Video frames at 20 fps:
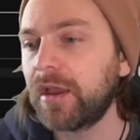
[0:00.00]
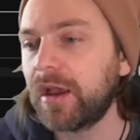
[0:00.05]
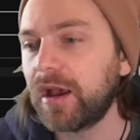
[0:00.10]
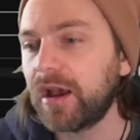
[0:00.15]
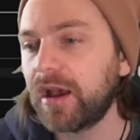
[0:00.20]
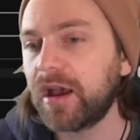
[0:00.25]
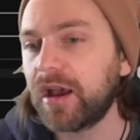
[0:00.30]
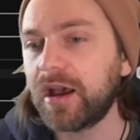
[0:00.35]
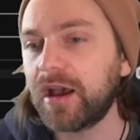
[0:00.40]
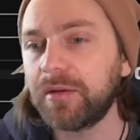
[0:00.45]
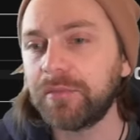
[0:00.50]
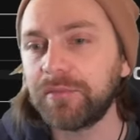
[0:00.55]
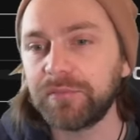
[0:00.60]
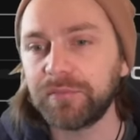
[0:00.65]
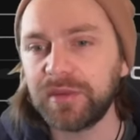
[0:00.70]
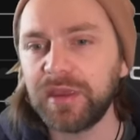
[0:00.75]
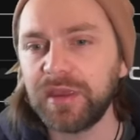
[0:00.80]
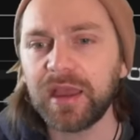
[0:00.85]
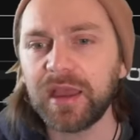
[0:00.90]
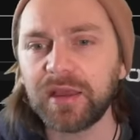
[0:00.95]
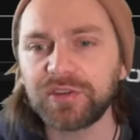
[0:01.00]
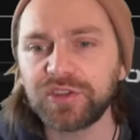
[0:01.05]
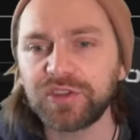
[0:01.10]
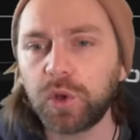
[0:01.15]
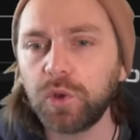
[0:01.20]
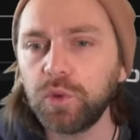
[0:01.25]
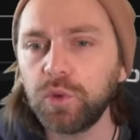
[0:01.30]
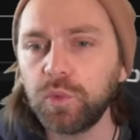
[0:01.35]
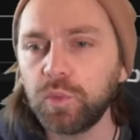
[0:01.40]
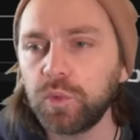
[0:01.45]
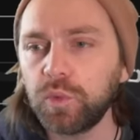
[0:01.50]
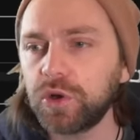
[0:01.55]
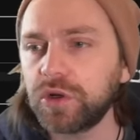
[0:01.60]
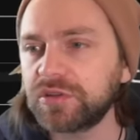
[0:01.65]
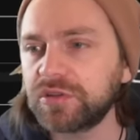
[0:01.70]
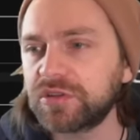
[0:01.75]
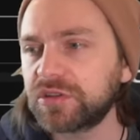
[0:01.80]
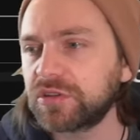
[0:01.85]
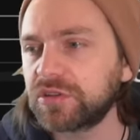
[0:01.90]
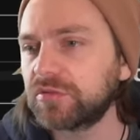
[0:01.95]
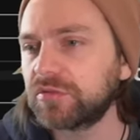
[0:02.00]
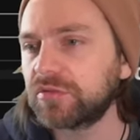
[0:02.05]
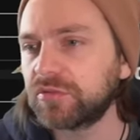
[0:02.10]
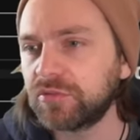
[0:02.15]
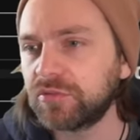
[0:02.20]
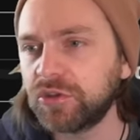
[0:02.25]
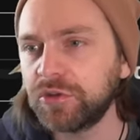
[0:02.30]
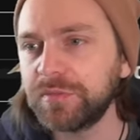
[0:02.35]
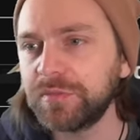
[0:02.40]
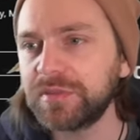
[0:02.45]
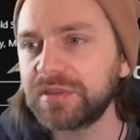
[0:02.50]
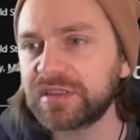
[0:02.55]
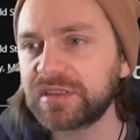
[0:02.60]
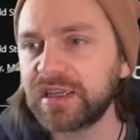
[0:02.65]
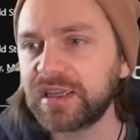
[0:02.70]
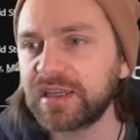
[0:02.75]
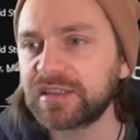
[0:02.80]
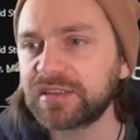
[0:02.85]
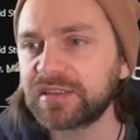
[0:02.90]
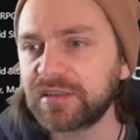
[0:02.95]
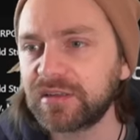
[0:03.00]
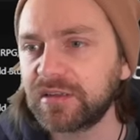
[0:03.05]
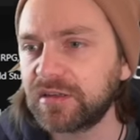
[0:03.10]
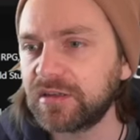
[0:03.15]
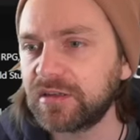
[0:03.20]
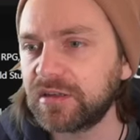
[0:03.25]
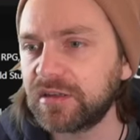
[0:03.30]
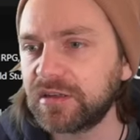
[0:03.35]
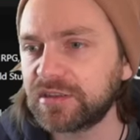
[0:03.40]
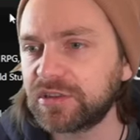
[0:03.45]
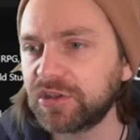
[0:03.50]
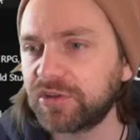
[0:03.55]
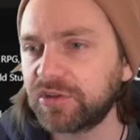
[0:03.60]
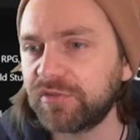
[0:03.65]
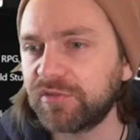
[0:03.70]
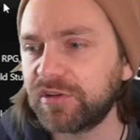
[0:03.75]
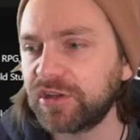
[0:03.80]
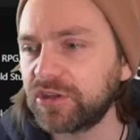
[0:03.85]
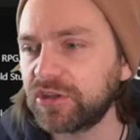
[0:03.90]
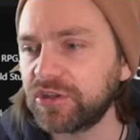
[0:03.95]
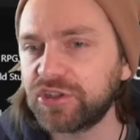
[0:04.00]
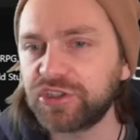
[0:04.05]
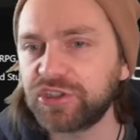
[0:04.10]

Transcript: Um, yeah, Tollan Worlds number six is looking really good.